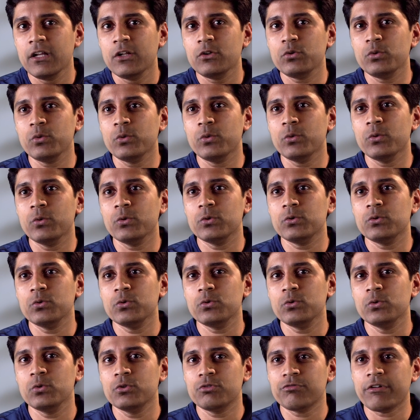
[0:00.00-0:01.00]
to
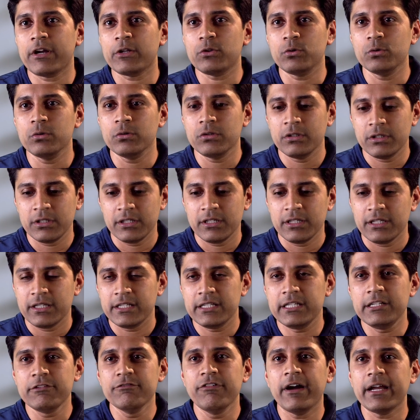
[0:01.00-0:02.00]
try to
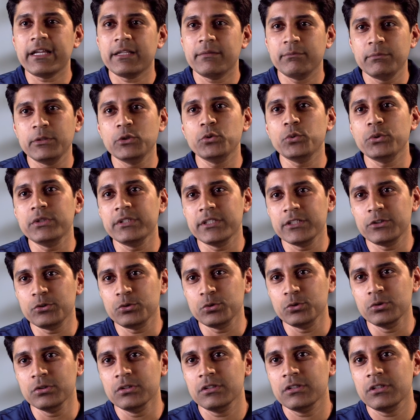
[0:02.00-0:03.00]
divide between the
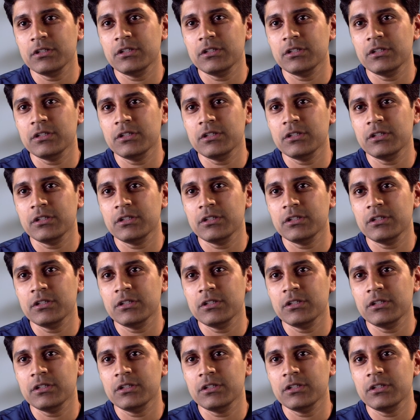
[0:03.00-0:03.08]
two.